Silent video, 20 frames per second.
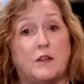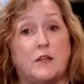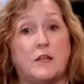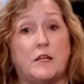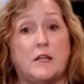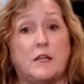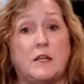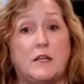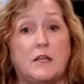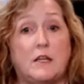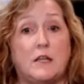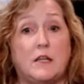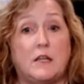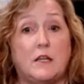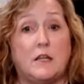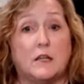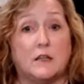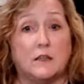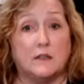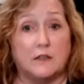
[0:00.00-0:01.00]
the
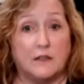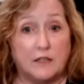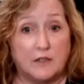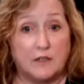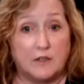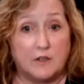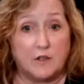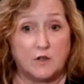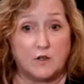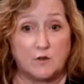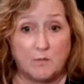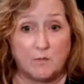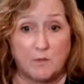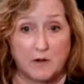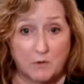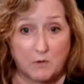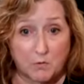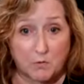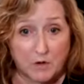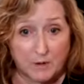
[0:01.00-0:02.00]
link to
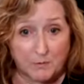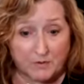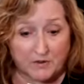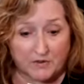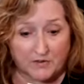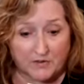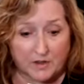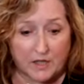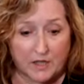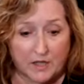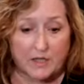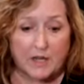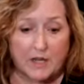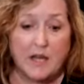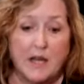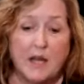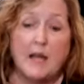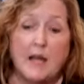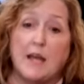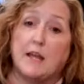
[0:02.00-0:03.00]
my website.
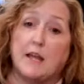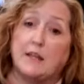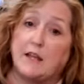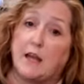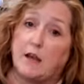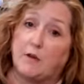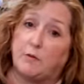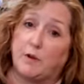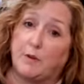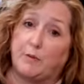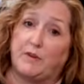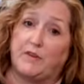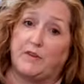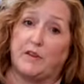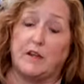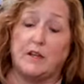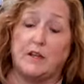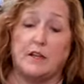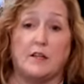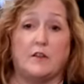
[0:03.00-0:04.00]
And that
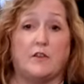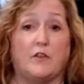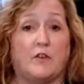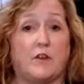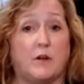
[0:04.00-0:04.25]
website is